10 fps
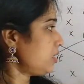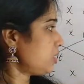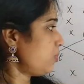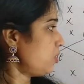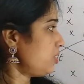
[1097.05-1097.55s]

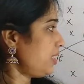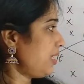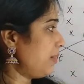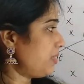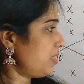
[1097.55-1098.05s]
small t,
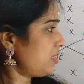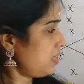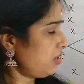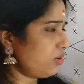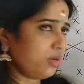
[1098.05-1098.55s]
capital
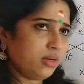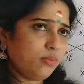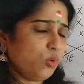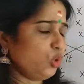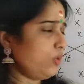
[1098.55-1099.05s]
T, or
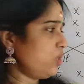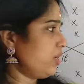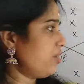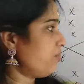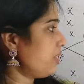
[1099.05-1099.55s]
both way
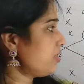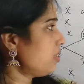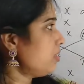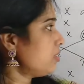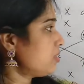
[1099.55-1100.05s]
you can write
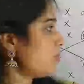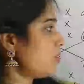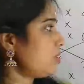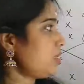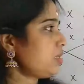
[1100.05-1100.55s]

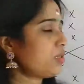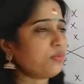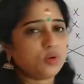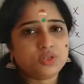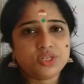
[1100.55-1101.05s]
small t,
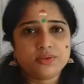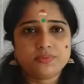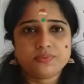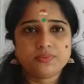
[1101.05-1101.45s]
small t.